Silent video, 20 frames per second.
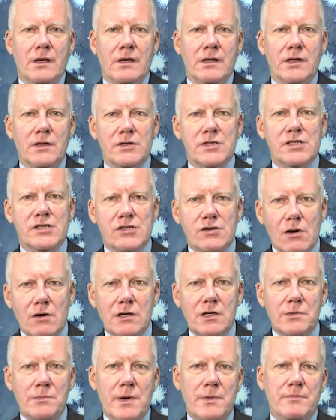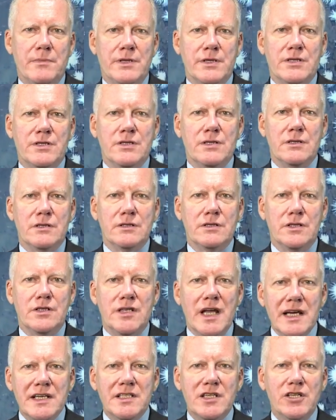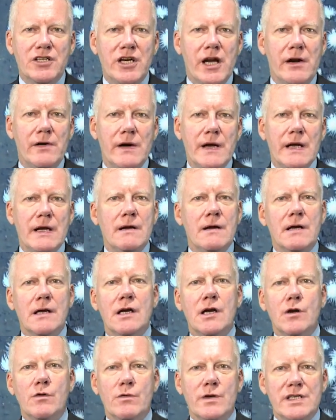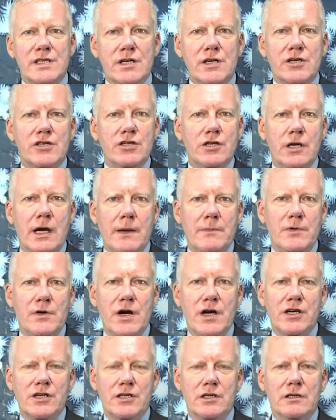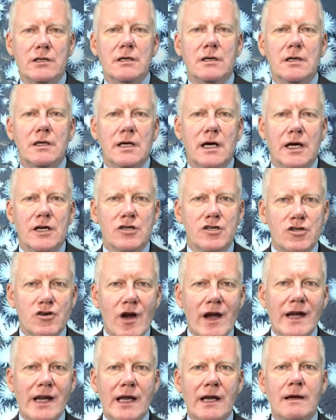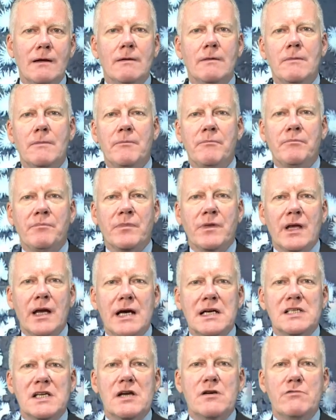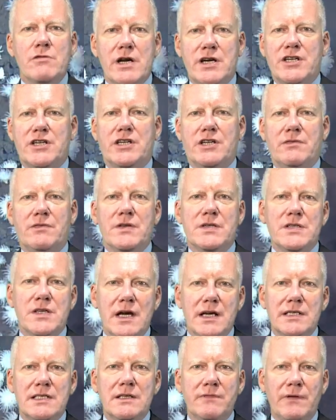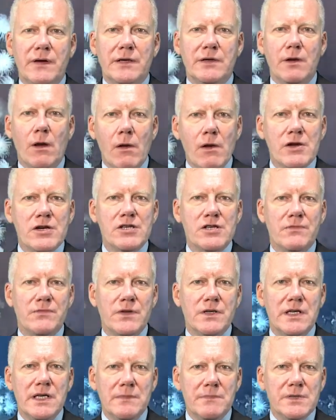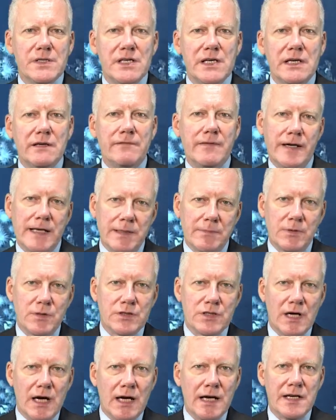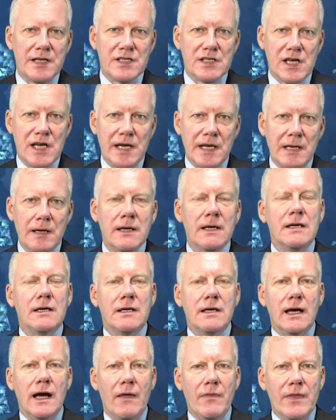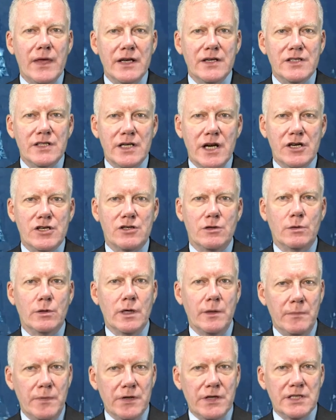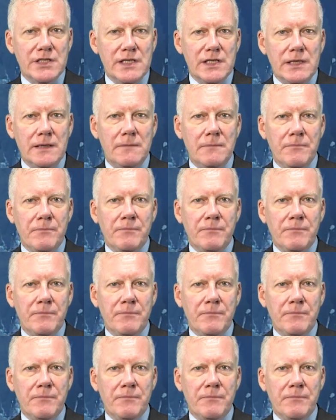Your strong commitment to data sharing research collaboration and training has enriched the scientific knowledge of the deep sea available to ISA and the international community,